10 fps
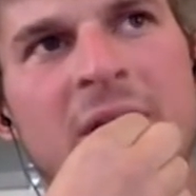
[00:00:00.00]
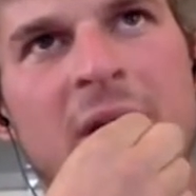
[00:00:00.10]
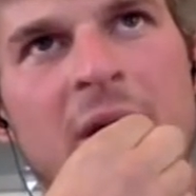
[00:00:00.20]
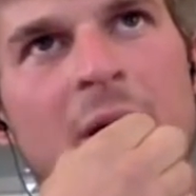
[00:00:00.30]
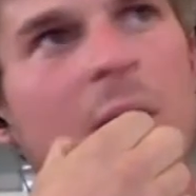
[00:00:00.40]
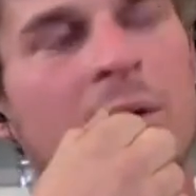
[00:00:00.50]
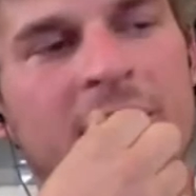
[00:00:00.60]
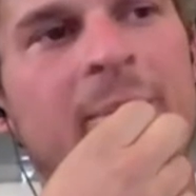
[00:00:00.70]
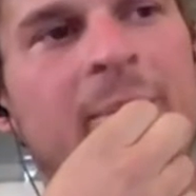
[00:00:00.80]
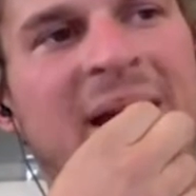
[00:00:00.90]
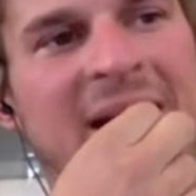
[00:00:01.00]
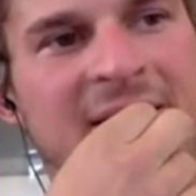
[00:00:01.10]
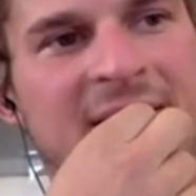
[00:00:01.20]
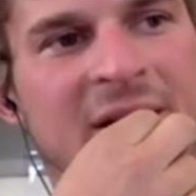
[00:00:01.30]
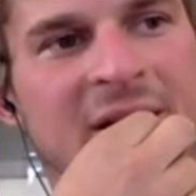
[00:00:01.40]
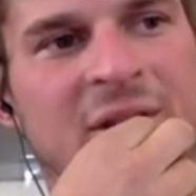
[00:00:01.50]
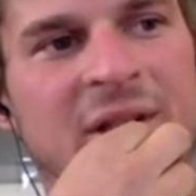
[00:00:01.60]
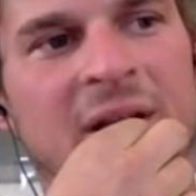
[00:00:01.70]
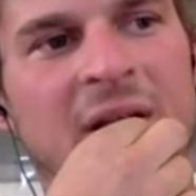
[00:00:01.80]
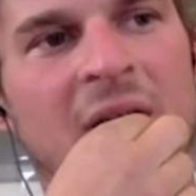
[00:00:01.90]
all of them passed actually.
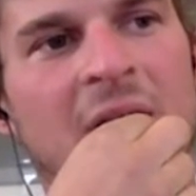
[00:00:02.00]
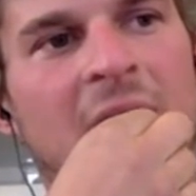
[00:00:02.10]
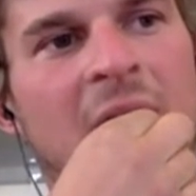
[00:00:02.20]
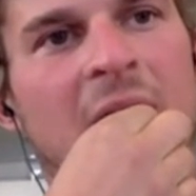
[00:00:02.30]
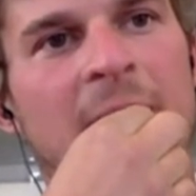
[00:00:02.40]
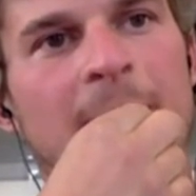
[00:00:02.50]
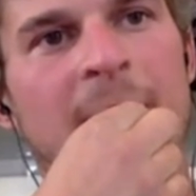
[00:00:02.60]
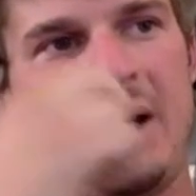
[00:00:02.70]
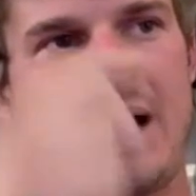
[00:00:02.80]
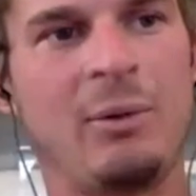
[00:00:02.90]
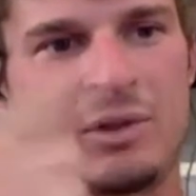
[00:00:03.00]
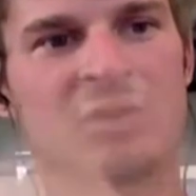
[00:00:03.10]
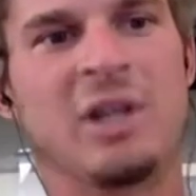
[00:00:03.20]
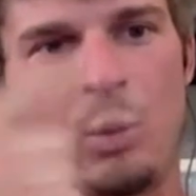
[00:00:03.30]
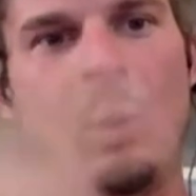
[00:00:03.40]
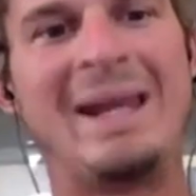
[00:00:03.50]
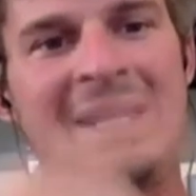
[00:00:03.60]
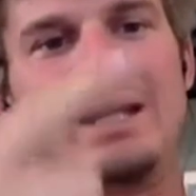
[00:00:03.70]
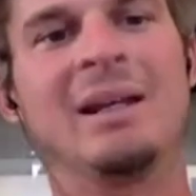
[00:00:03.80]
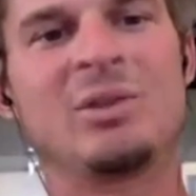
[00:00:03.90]
And then I was just like
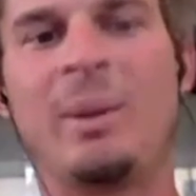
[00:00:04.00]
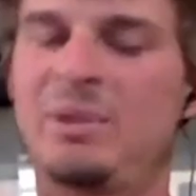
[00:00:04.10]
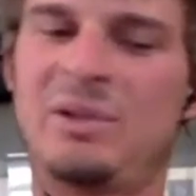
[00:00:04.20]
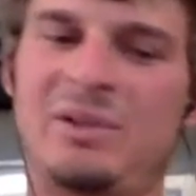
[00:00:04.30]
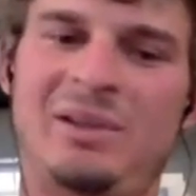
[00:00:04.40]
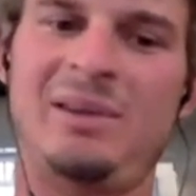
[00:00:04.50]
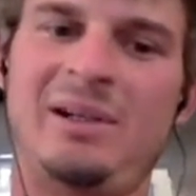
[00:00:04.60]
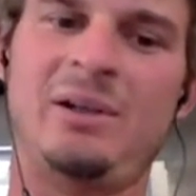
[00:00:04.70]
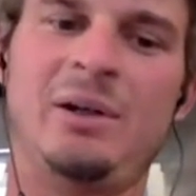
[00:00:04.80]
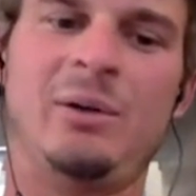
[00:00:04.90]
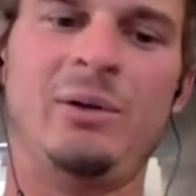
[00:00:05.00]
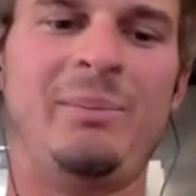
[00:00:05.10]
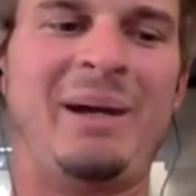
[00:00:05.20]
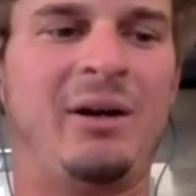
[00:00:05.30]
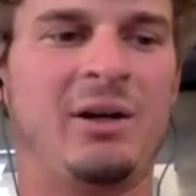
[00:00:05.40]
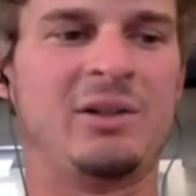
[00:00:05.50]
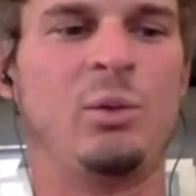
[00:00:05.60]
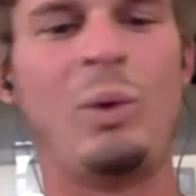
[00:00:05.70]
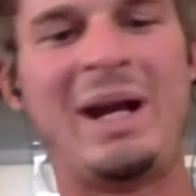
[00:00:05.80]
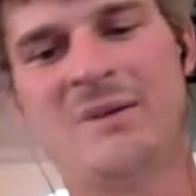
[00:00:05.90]
waiting. So I'm just sitting there, you know, in the barracks and
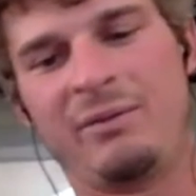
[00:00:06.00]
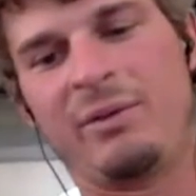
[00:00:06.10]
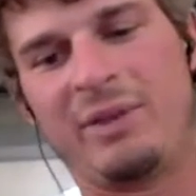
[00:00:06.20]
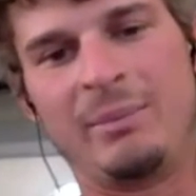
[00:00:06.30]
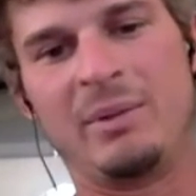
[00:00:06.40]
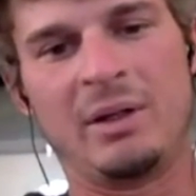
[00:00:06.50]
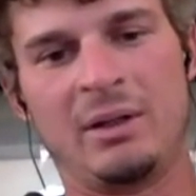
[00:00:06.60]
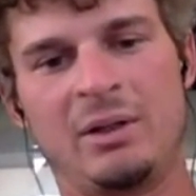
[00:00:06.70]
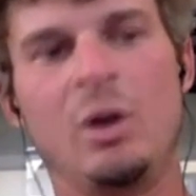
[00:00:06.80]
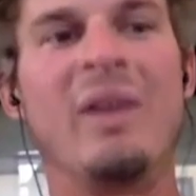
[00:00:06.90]
waiting for them to, you know, they're